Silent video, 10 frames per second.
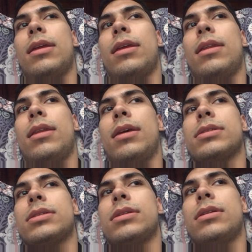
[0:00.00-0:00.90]

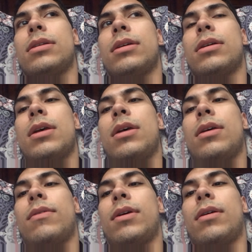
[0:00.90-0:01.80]
next in
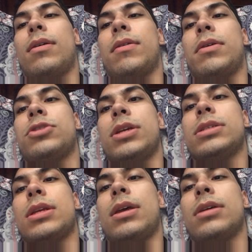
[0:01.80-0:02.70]

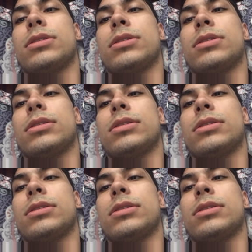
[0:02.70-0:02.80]
Jason X,